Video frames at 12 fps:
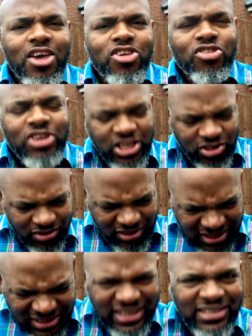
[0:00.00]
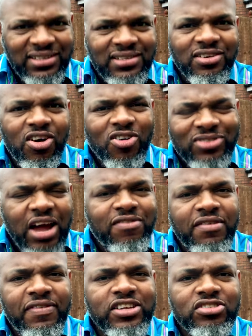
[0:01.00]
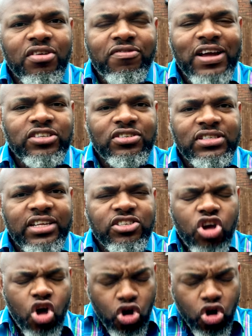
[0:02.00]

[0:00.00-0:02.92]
You need to sit on that revelation of righteousness.